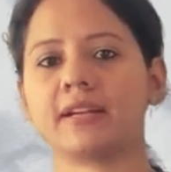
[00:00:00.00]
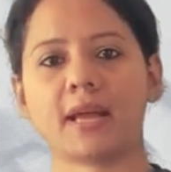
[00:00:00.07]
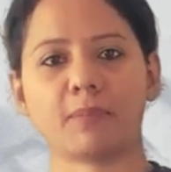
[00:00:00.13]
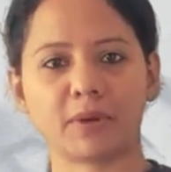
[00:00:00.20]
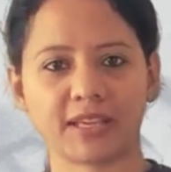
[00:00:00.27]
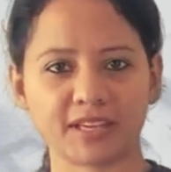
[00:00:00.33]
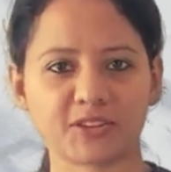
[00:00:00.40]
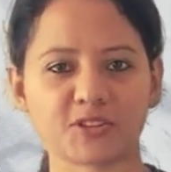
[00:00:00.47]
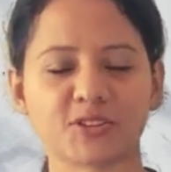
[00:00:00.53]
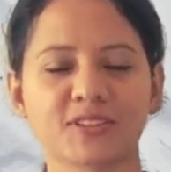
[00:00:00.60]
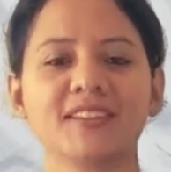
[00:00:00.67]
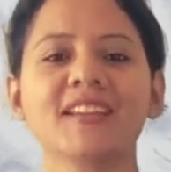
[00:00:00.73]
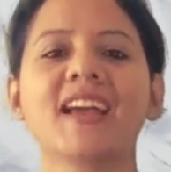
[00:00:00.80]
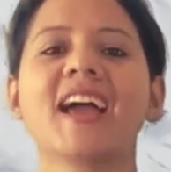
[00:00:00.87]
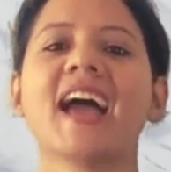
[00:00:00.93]

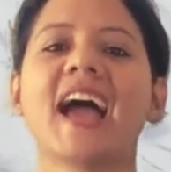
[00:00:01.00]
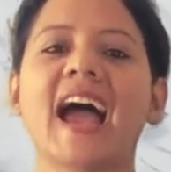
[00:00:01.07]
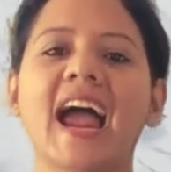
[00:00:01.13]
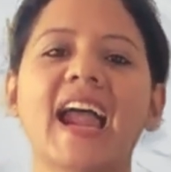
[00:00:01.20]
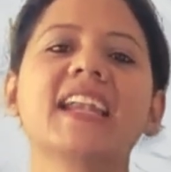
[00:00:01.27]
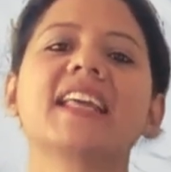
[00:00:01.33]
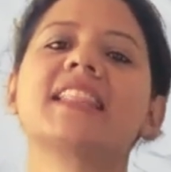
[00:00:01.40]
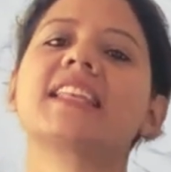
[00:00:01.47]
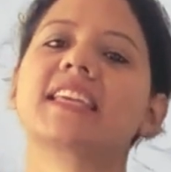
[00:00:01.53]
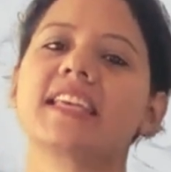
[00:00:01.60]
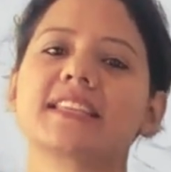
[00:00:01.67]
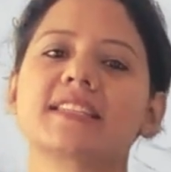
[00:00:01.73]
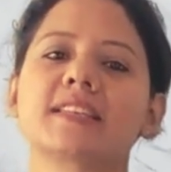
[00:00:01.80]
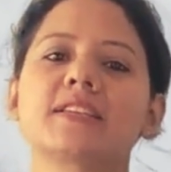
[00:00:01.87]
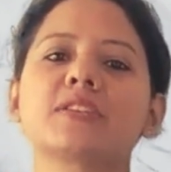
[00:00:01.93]
application, and in the
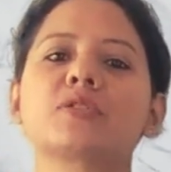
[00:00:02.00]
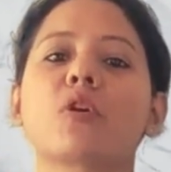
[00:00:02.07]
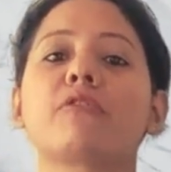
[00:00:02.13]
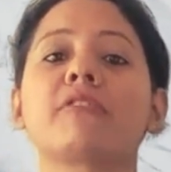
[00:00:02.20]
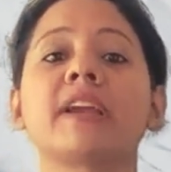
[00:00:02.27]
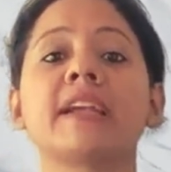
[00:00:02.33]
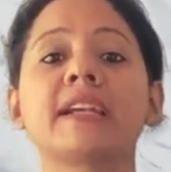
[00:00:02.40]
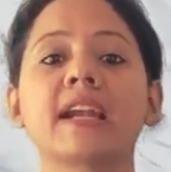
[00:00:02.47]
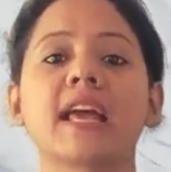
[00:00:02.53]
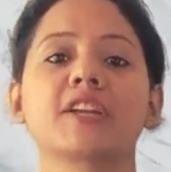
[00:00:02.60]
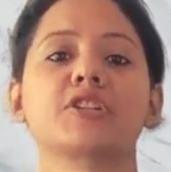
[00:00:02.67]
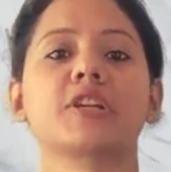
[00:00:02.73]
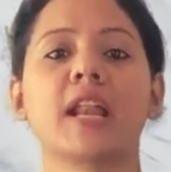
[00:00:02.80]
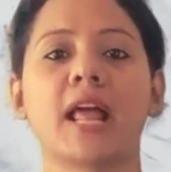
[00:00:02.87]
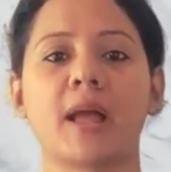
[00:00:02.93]
cases of
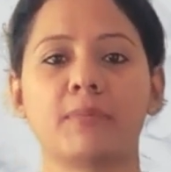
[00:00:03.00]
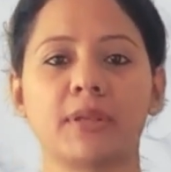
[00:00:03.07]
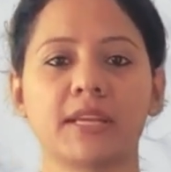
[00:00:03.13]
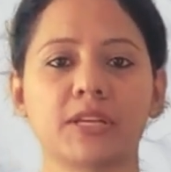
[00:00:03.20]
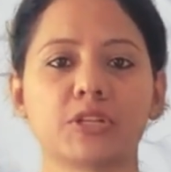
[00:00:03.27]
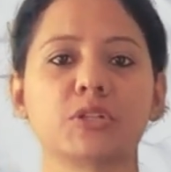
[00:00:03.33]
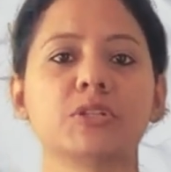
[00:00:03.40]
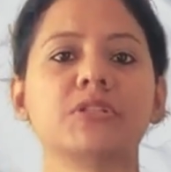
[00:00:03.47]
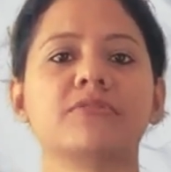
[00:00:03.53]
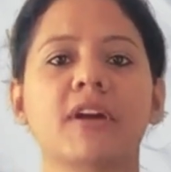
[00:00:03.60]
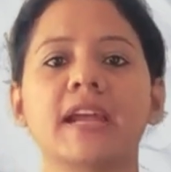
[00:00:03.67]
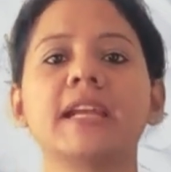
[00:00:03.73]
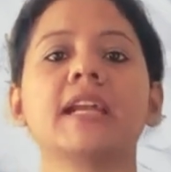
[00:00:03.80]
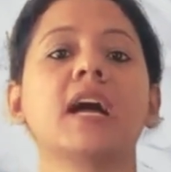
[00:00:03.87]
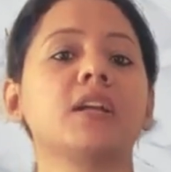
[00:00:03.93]
international applications
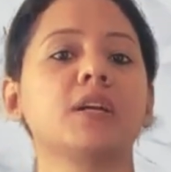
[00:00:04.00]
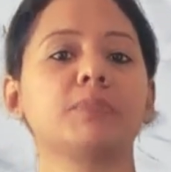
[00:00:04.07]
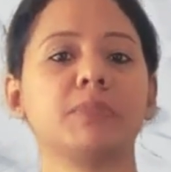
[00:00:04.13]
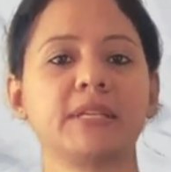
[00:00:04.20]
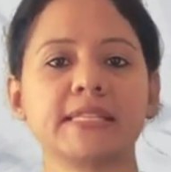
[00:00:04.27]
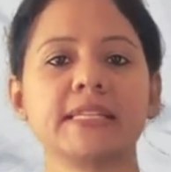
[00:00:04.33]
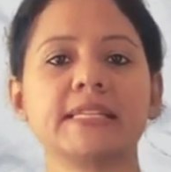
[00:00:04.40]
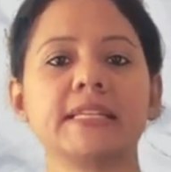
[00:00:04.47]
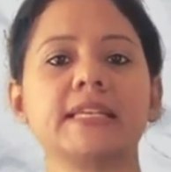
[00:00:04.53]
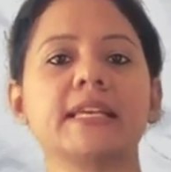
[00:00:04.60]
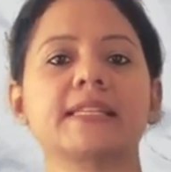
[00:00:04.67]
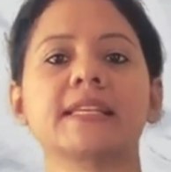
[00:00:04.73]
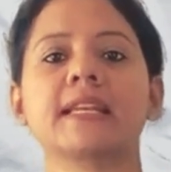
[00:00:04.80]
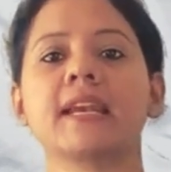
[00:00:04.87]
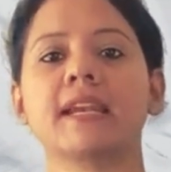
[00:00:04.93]
filed under PCT
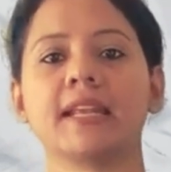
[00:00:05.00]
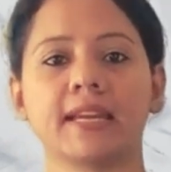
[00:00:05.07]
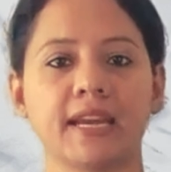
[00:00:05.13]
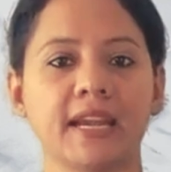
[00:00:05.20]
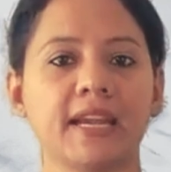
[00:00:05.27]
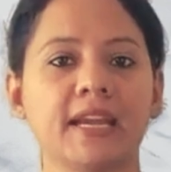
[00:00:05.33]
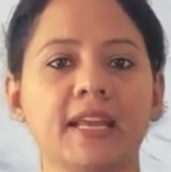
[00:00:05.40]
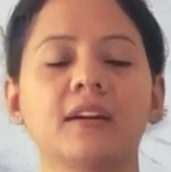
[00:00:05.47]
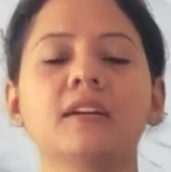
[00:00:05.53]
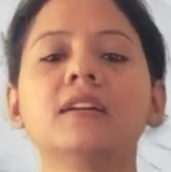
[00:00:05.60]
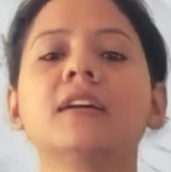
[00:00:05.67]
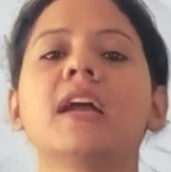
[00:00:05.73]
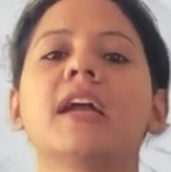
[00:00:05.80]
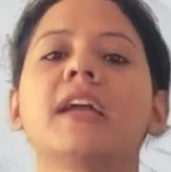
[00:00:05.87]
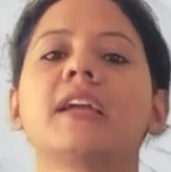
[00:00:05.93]
designating India,
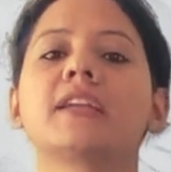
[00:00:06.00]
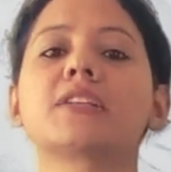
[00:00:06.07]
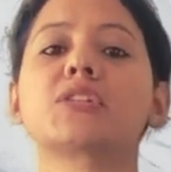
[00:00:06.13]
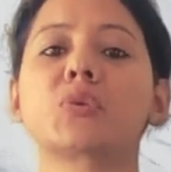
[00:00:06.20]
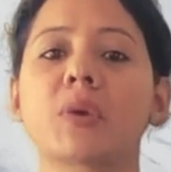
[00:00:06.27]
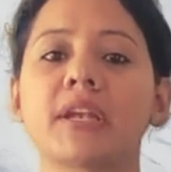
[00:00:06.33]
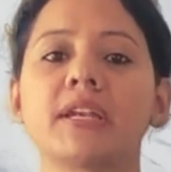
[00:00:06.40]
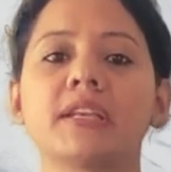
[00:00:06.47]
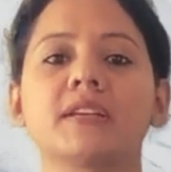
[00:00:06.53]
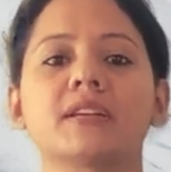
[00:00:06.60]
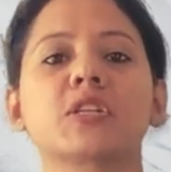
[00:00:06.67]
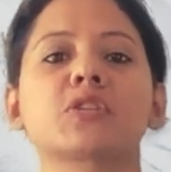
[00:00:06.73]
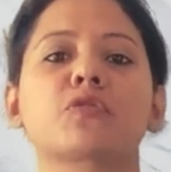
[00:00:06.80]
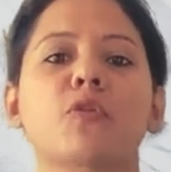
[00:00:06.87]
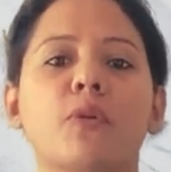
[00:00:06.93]
it is 20
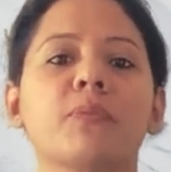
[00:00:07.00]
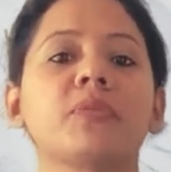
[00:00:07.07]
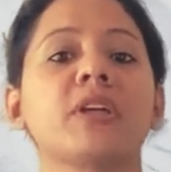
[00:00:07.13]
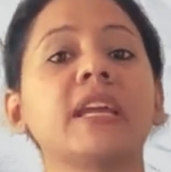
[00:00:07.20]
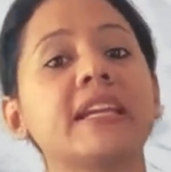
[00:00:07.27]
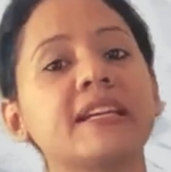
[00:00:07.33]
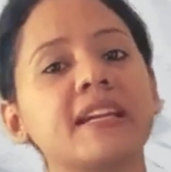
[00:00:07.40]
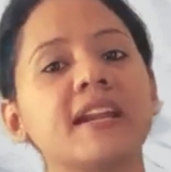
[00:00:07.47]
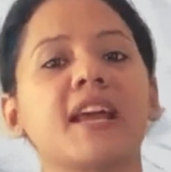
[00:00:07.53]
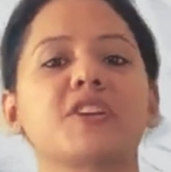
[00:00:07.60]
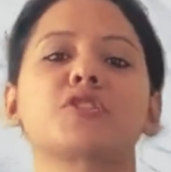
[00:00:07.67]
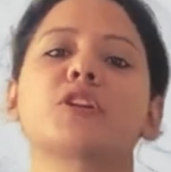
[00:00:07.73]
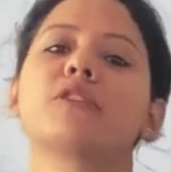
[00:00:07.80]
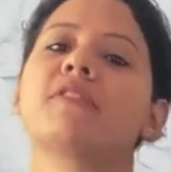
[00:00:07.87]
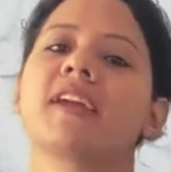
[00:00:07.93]
years from the
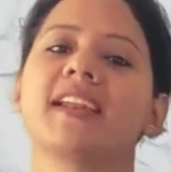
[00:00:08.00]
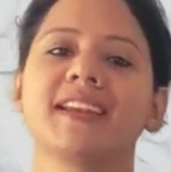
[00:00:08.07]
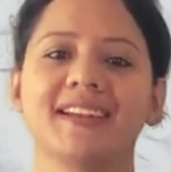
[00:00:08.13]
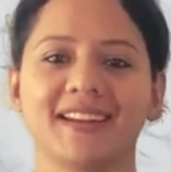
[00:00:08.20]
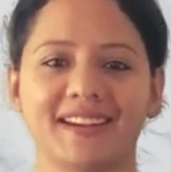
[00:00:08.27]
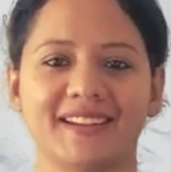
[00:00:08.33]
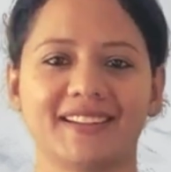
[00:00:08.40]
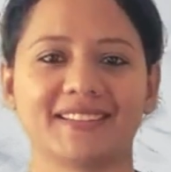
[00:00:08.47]
international filing date.